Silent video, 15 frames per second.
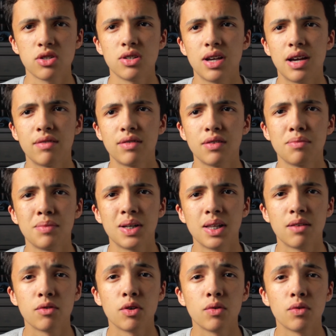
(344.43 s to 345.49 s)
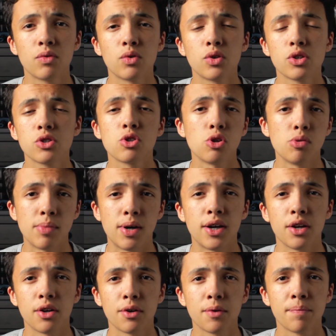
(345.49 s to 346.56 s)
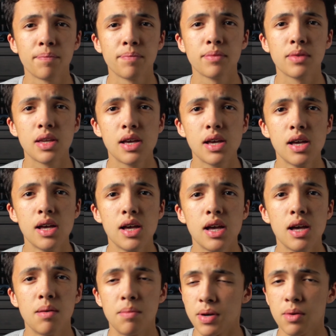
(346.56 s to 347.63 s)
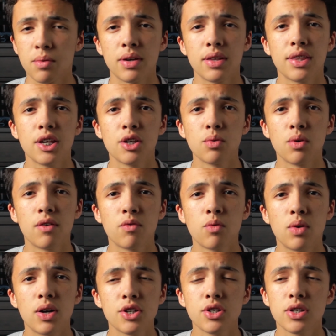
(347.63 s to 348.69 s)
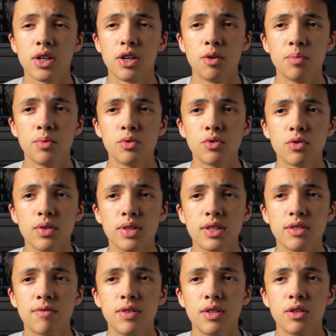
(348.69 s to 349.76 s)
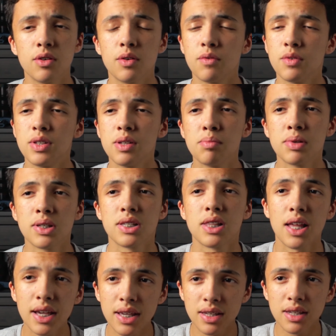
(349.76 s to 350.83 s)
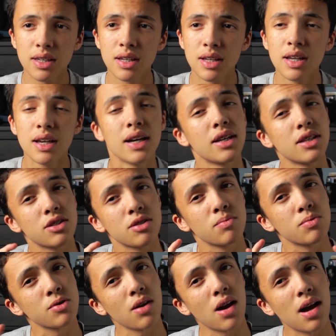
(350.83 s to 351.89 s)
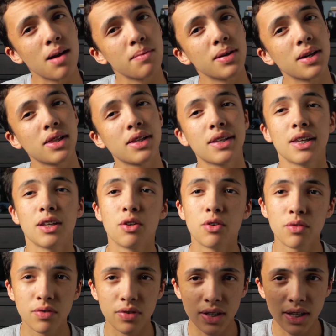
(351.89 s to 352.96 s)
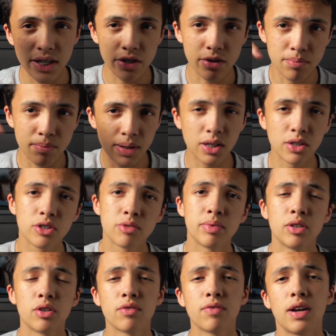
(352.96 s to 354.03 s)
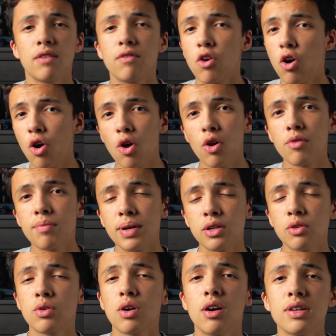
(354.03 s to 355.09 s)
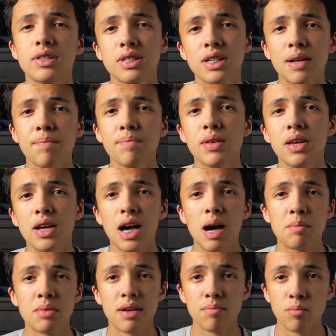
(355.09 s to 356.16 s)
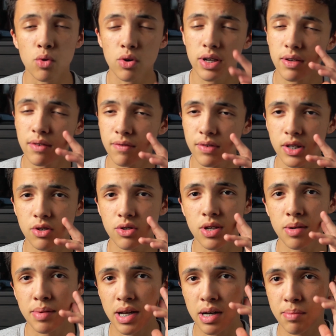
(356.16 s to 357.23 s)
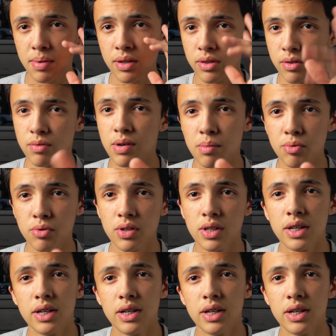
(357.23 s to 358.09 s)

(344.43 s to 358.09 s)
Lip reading: you have enough money left over for an external monitor. But anyway, thank you all for watching. I hope you enjoyed this video. If you did, please like and subscribe. And click that notification bell to be notified of all of my new content. I'm going to have more videos coming out about the Rebel